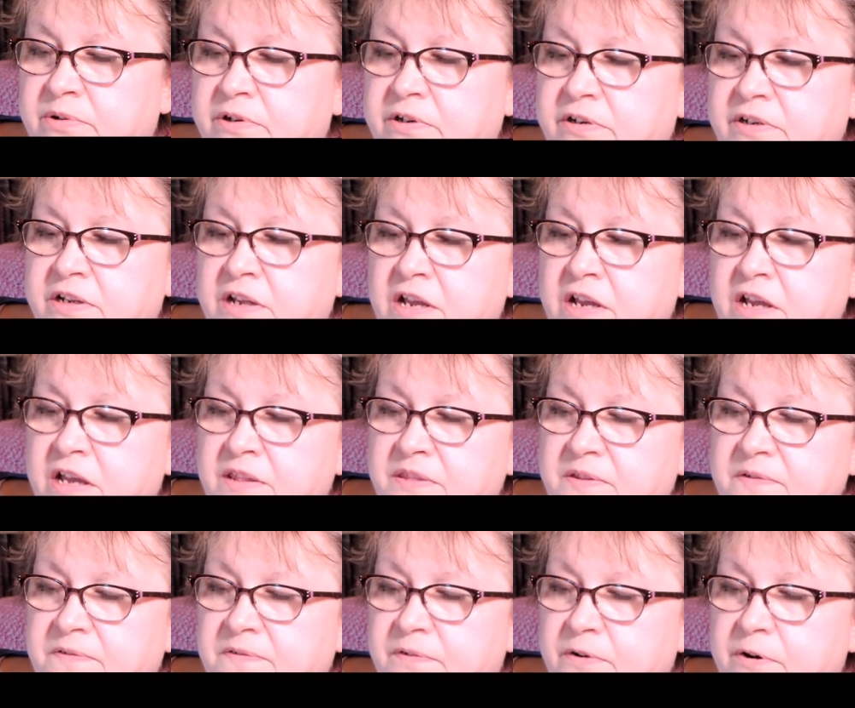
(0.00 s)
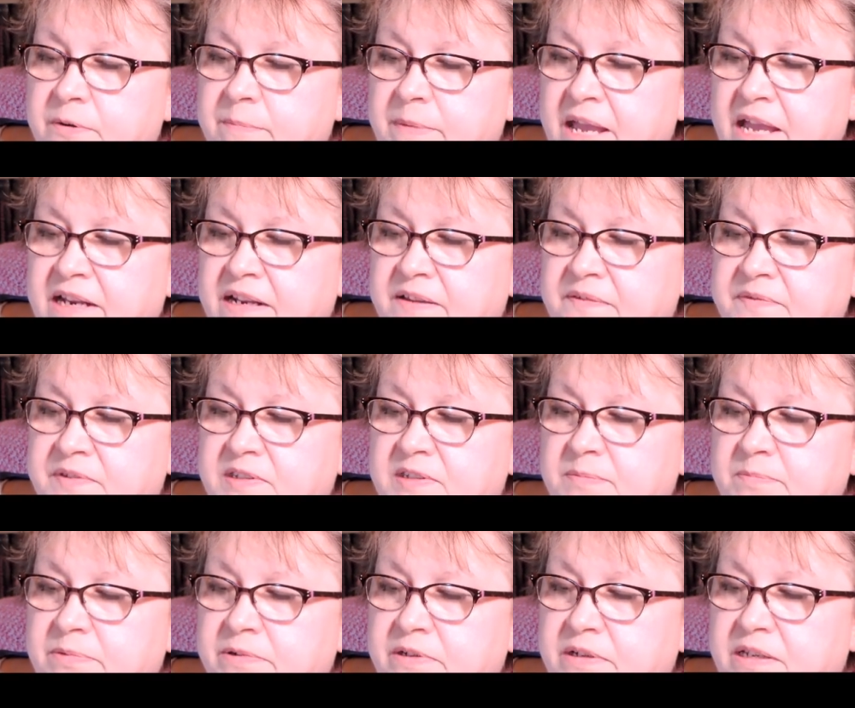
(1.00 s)
Board, the format of
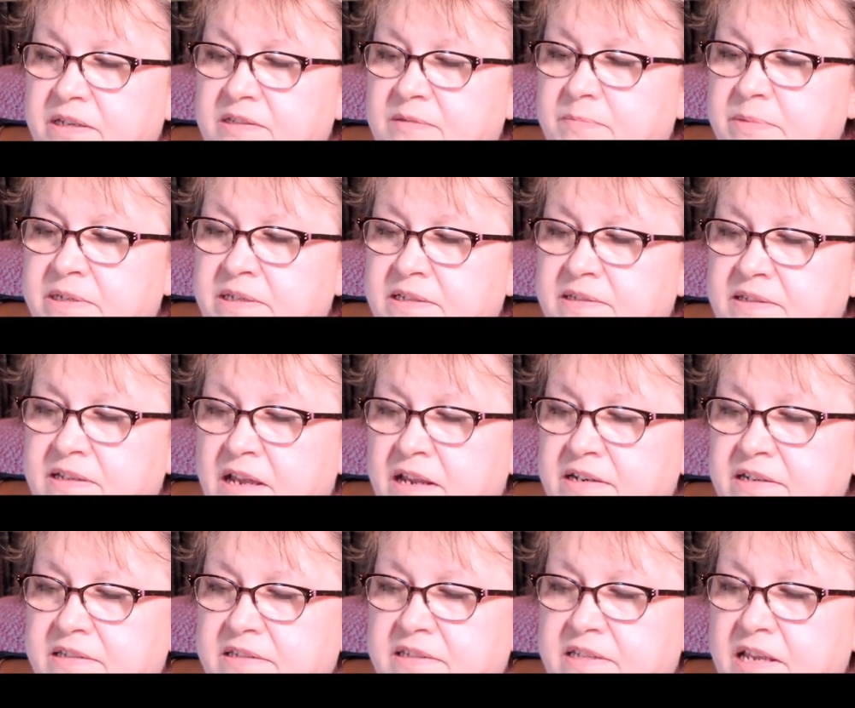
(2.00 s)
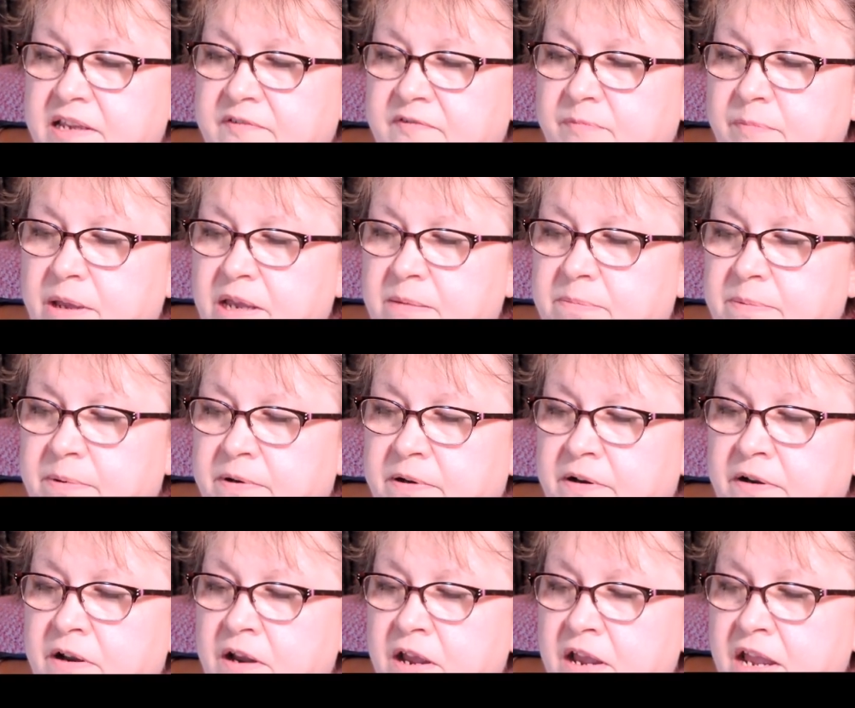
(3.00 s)
this book has been designed to save
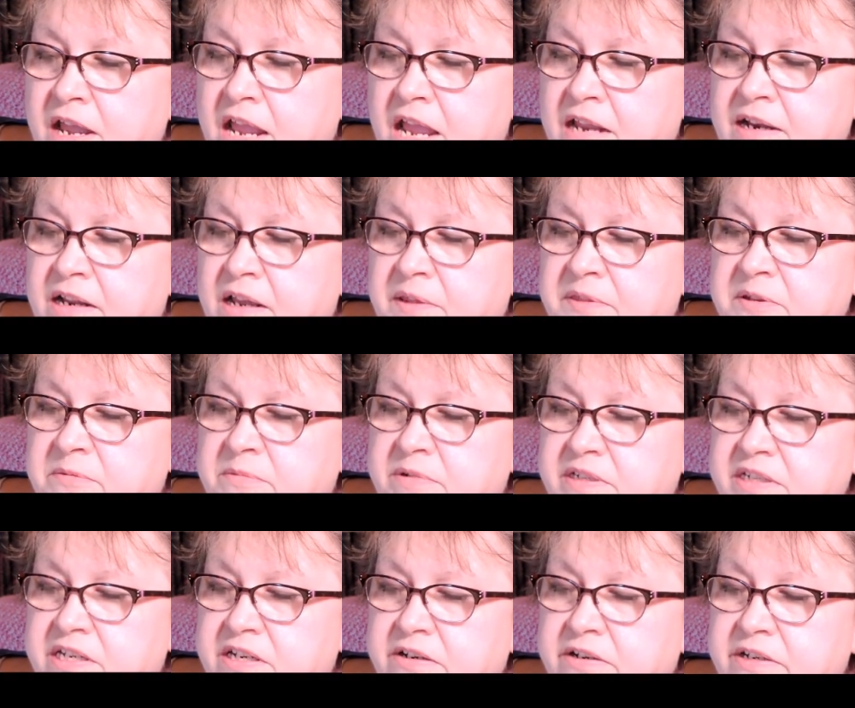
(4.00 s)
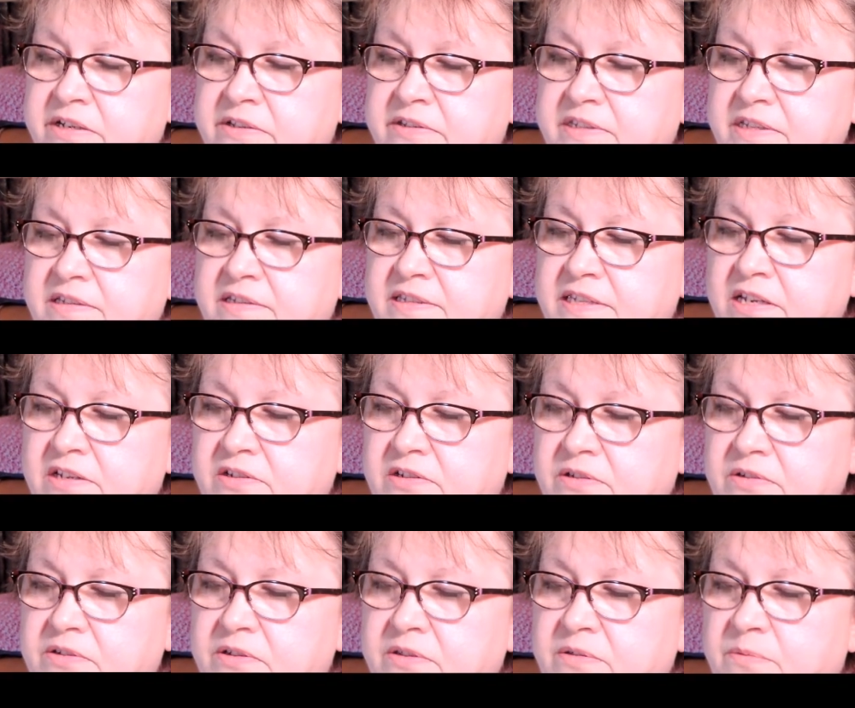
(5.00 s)
paper and other materials
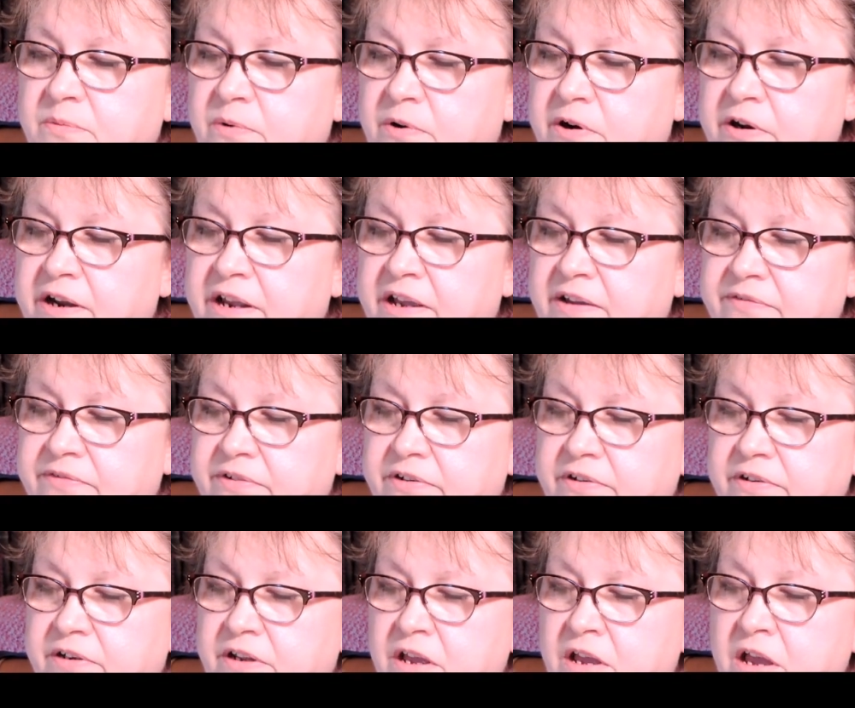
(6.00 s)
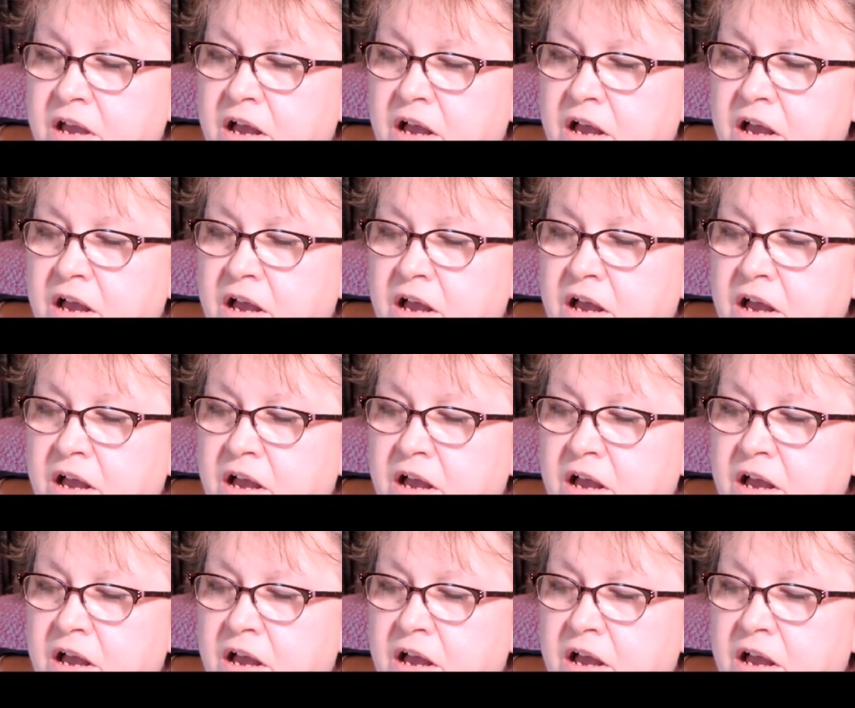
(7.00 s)
essential to the war effort.